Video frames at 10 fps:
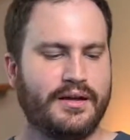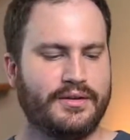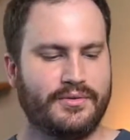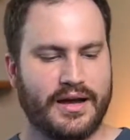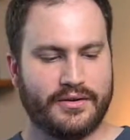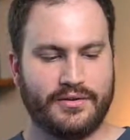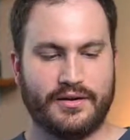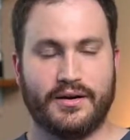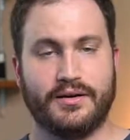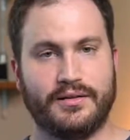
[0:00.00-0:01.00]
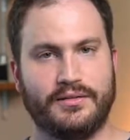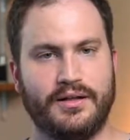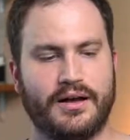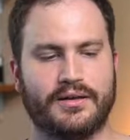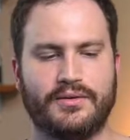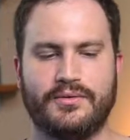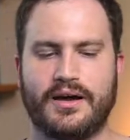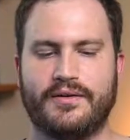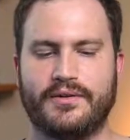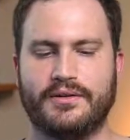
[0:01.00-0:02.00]
You actually are in luck. You
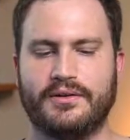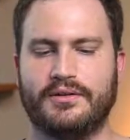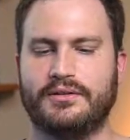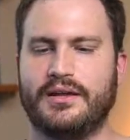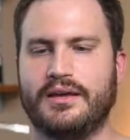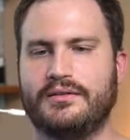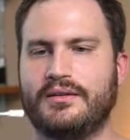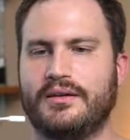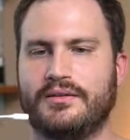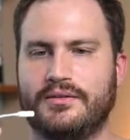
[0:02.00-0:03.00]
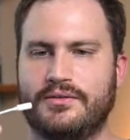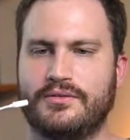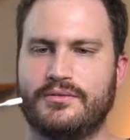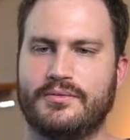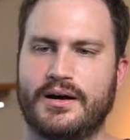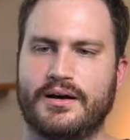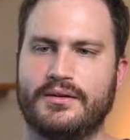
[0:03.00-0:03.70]
have a little lightning to